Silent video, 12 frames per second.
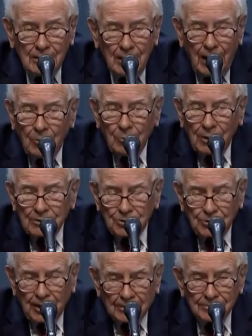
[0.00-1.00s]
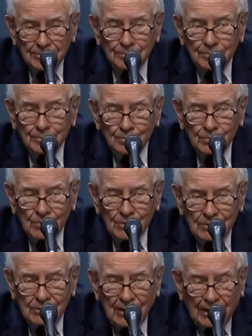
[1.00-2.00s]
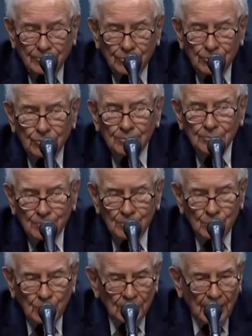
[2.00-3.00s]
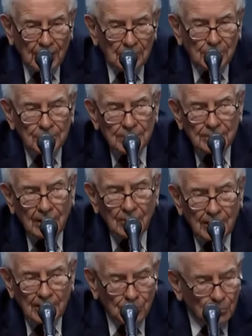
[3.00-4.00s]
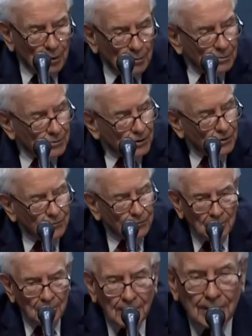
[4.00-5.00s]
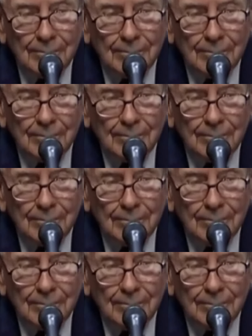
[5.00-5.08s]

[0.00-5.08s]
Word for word: I'll write you a check this afternoon. $25 billion, now I own 1% of the farmland."